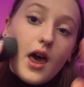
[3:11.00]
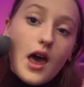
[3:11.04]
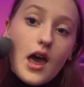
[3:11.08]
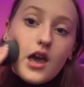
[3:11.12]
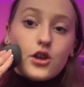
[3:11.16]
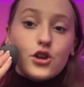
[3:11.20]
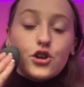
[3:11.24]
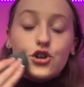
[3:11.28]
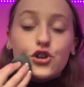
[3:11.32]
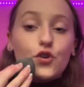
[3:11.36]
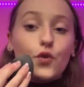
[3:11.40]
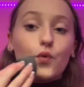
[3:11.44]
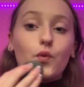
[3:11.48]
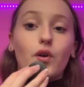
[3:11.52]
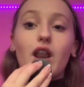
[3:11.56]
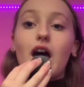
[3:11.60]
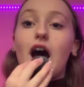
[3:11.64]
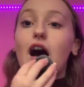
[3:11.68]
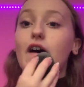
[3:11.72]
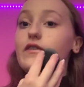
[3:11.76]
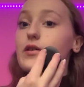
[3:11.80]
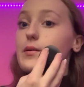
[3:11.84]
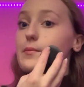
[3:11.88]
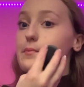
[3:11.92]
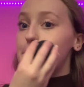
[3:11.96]
you don't want to
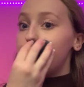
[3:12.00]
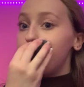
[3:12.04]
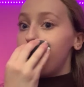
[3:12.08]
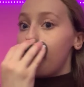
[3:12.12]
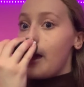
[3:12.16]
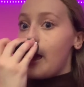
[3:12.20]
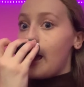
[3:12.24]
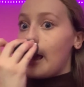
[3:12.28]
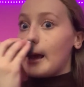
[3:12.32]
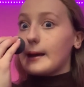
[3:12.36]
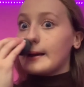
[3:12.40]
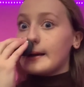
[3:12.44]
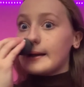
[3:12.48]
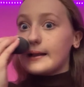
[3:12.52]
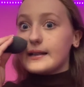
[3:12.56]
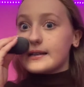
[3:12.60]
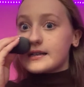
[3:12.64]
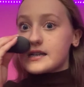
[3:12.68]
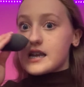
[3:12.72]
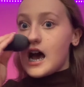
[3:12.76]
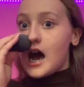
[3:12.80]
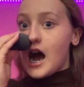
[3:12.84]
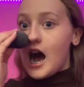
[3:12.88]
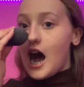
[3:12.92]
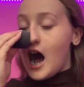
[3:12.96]
have a big
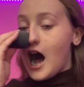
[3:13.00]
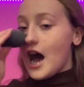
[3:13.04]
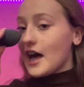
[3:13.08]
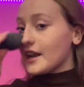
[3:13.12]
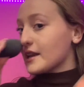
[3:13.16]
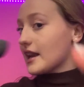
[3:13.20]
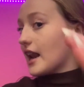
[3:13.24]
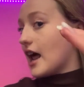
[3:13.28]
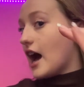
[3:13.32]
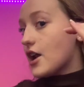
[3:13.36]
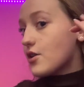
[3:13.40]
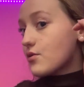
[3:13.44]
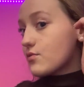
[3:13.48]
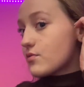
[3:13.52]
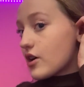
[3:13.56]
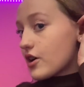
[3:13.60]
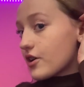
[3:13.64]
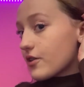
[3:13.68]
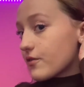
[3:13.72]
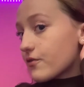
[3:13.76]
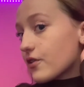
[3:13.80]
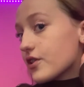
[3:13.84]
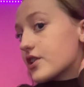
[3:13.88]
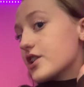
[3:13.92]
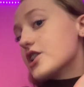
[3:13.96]
tan line where
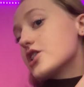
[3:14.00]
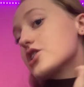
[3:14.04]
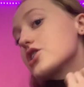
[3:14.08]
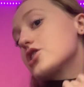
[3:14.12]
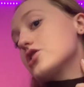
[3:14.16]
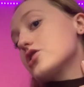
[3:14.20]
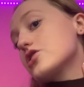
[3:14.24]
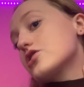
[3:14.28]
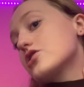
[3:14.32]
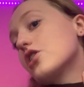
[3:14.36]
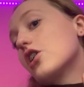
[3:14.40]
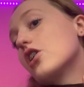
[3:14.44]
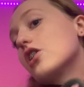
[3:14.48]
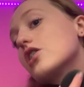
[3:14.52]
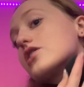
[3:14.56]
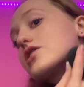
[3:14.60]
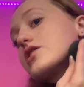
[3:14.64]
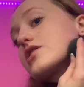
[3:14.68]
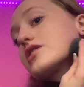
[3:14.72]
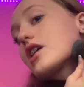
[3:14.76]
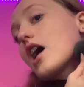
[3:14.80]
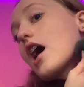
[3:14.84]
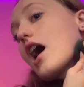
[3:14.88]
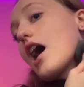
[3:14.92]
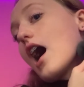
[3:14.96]
your foundation
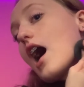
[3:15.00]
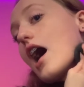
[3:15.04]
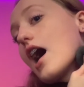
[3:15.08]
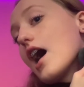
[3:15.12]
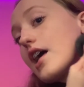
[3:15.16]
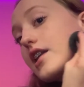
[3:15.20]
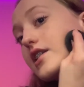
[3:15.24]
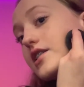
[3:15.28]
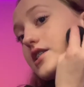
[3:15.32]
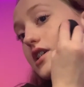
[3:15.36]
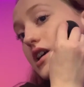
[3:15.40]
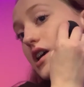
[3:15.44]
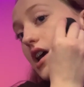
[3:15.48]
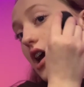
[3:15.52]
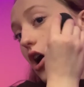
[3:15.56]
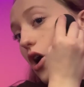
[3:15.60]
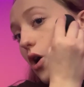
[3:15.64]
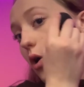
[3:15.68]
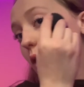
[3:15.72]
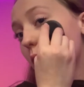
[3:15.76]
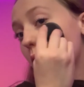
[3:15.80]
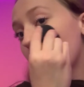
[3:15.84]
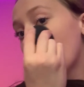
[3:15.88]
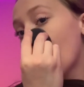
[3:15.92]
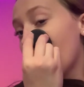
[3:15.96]
starts and
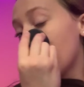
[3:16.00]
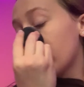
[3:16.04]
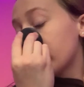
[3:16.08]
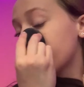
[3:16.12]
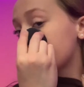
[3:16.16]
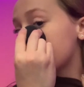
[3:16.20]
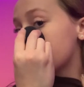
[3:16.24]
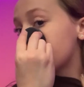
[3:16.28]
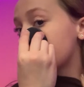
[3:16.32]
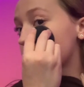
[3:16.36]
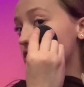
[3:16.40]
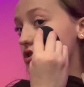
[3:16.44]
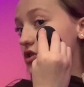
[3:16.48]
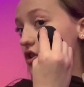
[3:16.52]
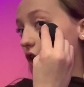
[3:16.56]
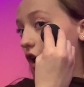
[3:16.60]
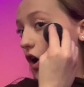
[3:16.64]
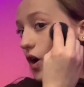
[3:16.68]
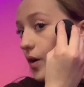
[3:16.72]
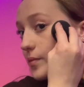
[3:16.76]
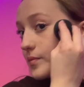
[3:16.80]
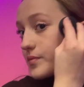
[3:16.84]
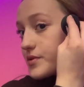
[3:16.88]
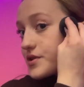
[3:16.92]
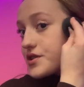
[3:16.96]
where it
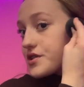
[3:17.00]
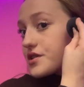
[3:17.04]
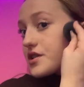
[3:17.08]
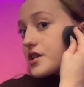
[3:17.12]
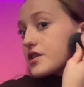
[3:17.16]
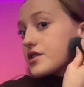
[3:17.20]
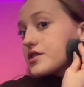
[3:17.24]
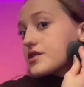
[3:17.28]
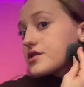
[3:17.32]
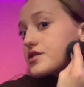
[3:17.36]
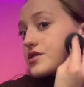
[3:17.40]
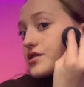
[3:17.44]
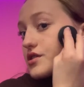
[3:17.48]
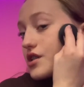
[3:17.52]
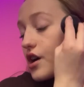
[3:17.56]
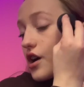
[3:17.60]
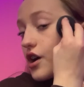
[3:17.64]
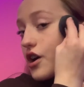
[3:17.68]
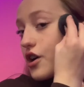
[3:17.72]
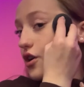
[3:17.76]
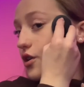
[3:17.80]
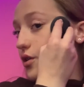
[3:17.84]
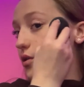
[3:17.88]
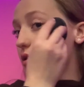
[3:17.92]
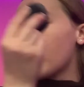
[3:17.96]
stops.
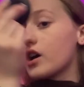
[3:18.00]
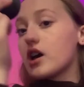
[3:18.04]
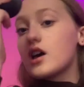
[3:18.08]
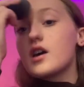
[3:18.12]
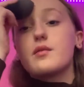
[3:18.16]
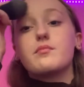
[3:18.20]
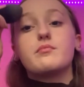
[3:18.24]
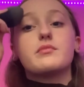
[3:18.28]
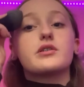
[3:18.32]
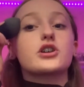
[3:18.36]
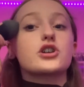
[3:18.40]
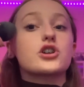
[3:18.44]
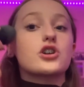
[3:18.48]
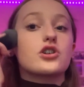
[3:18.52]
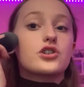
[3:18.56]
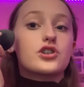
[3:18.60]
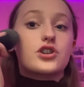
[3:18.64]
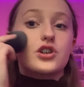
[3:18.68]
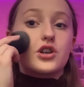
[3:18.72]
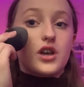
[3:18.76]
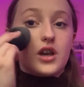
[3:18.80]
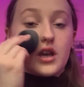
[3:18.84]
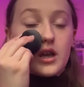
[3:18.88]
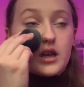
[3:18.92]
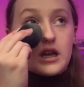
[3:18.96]
So make sure
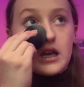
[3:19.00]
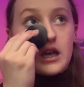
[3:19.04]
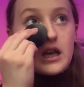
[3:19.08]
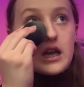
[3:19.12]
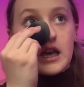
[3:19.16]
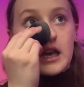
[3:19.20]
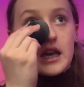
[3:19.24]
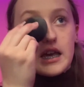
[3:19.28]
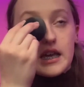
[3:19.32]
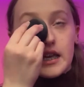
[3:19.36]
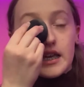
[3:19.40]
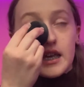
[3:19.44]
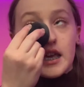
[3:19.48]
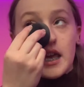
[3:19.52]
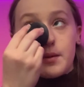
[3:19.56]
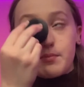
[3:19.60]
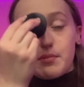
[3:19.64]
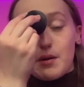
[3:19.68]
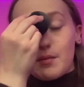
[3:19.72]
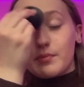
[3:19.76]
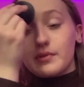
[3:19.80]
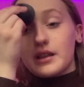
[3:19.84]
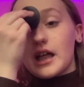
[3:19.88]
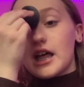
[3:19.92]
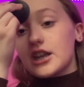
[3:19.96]
to keep
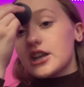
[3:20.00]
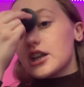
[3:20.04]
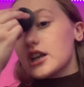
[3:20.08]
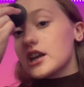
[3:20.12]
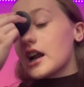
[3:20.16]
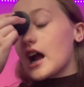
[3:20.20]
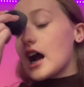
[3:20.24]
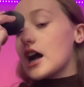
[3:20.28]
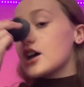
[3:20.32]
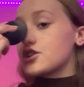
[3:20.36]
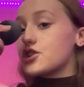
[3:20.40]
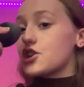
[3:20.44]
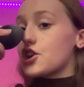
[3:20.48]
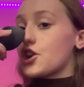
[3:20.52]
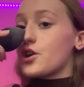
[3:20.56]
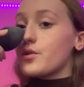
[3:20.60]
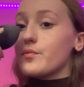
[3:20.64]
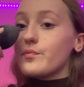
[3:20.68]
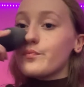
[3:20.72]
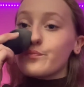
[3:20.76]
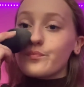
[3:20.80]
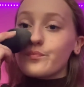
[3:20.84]
it blended guys, you know.